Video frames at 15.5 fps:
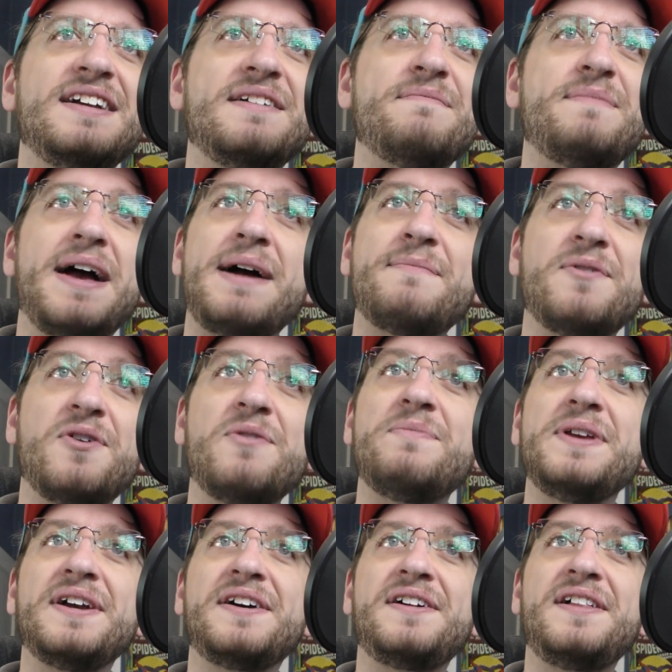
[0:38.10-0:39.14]

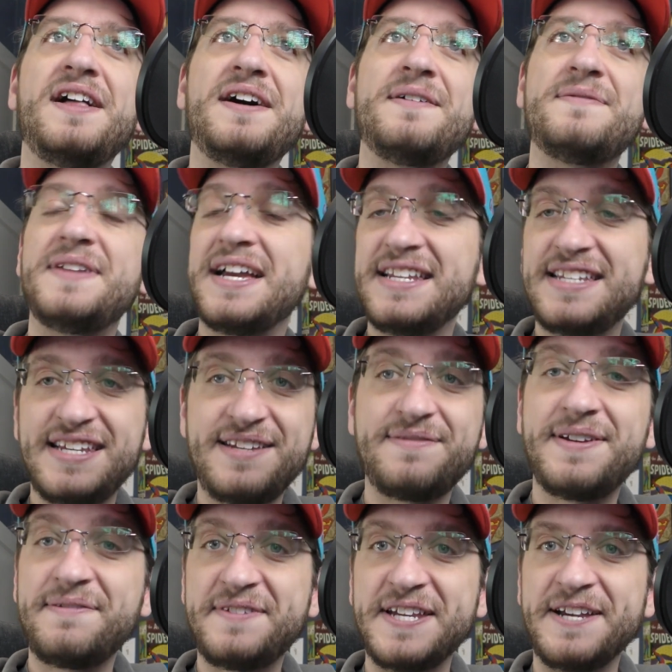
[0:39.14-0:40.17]
Batmobile of
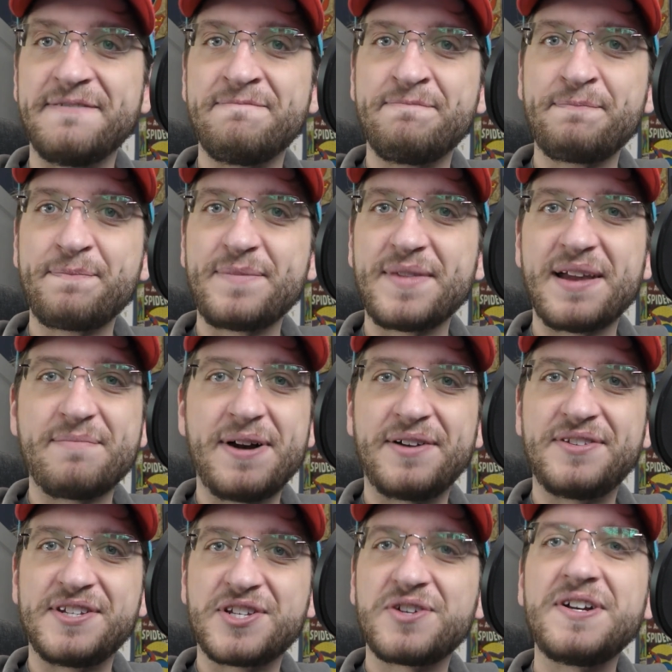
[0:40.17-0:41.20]
1950, about
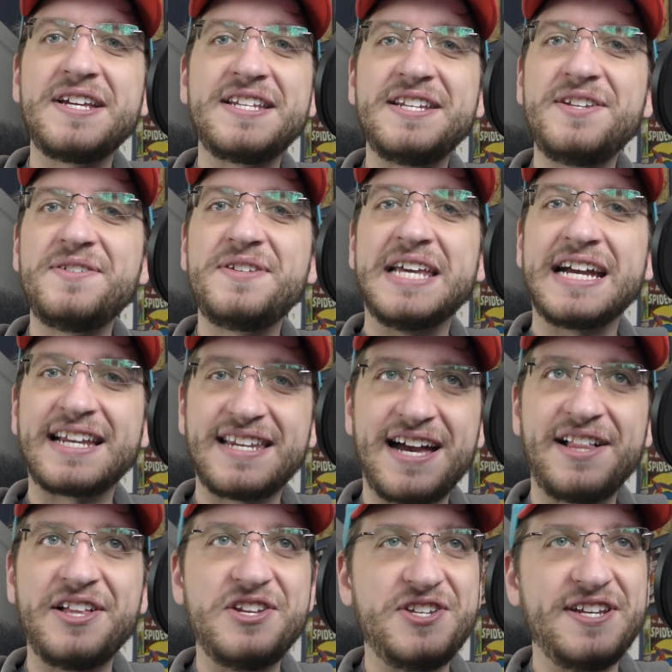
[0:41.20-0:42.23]
this crazy new
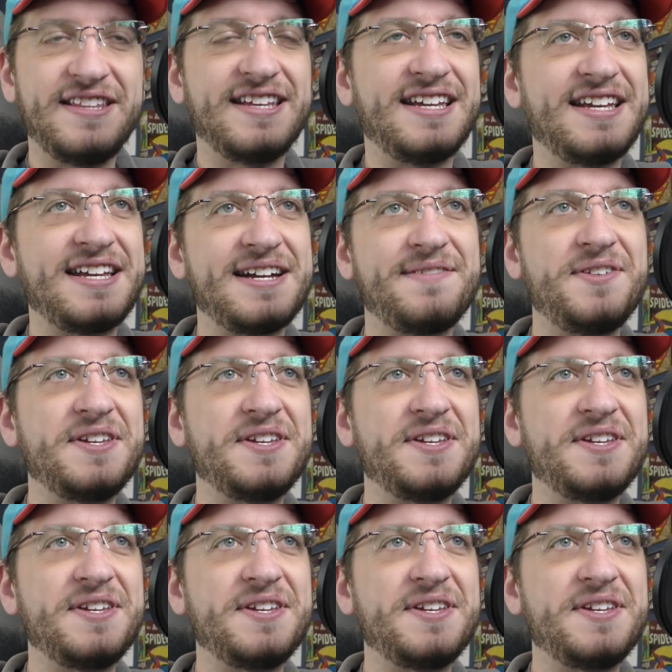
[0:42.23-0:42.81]
technology they have.